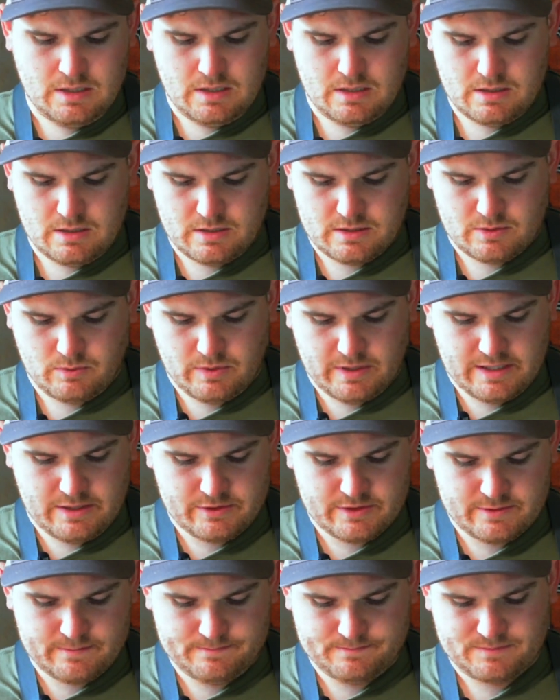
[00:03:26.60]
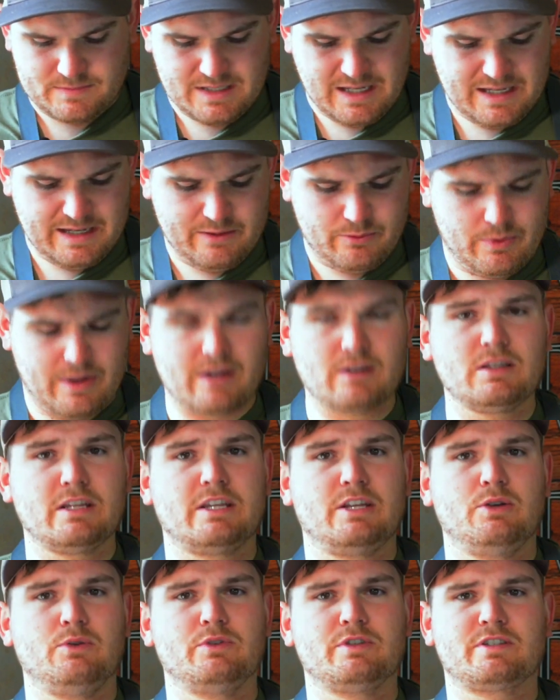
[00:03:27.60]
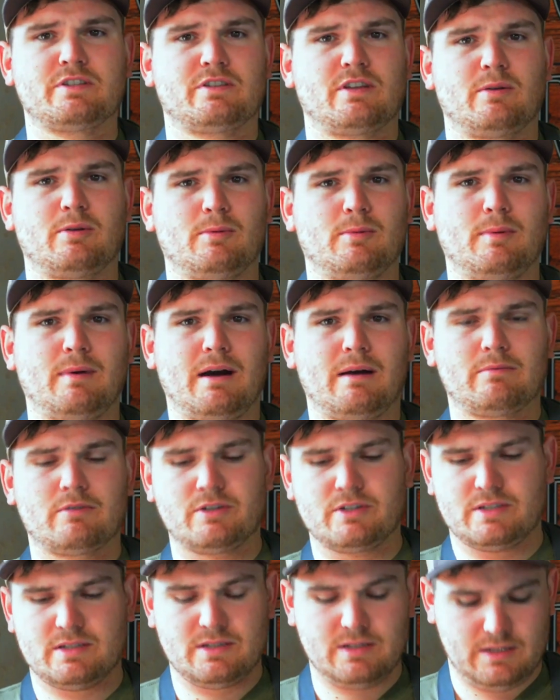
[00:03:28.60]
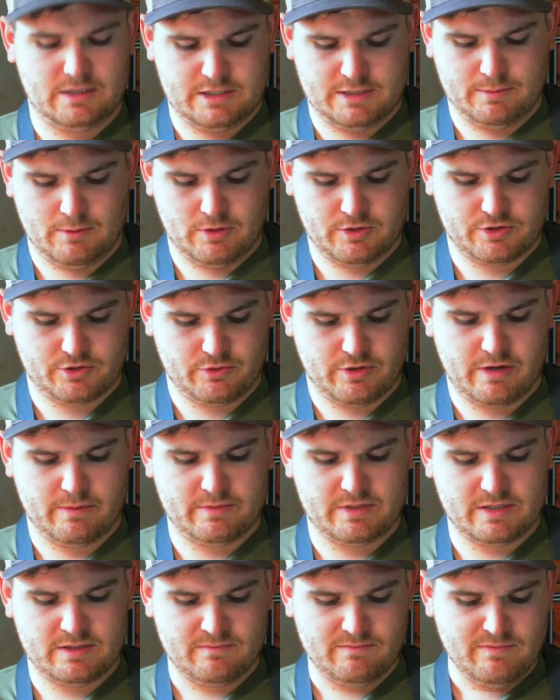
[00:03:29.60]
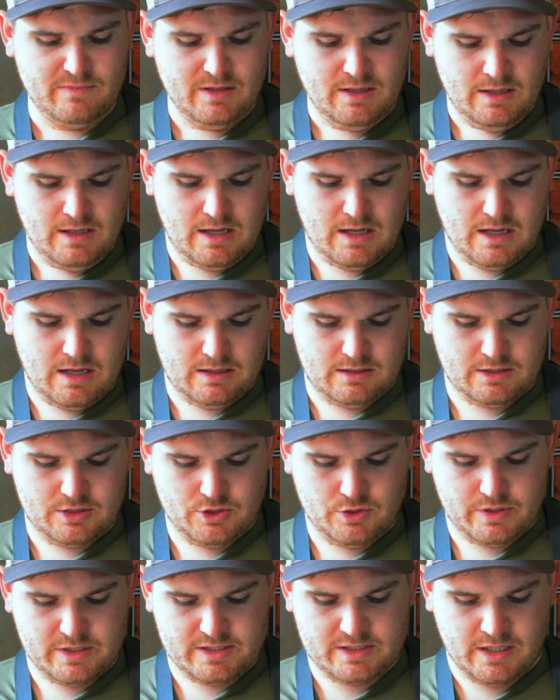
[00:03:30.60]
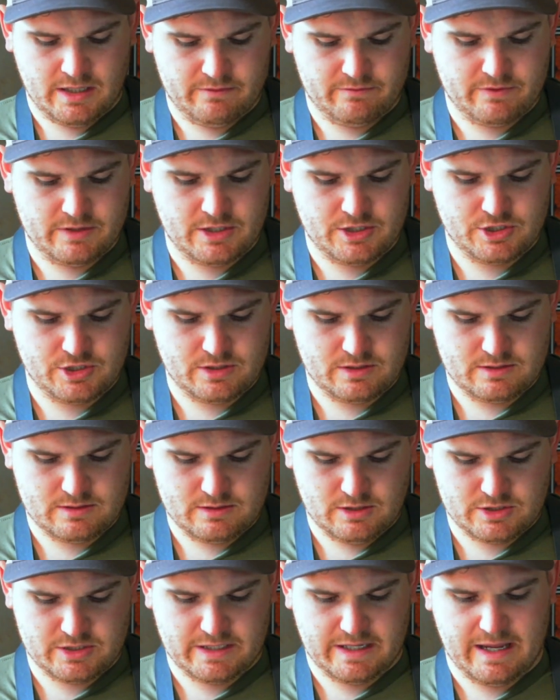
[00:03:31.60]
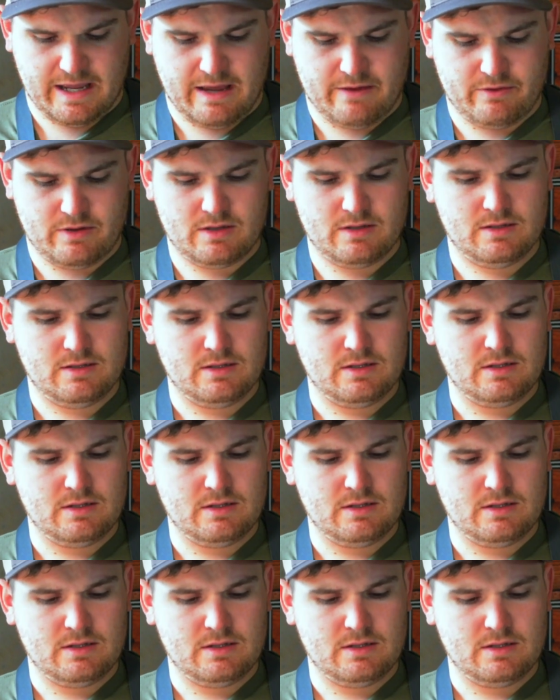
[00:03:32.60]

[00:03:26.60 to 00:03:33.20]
So what else? I rarely use thingamabobbers and small streams because you can sight fish. It looks like I have a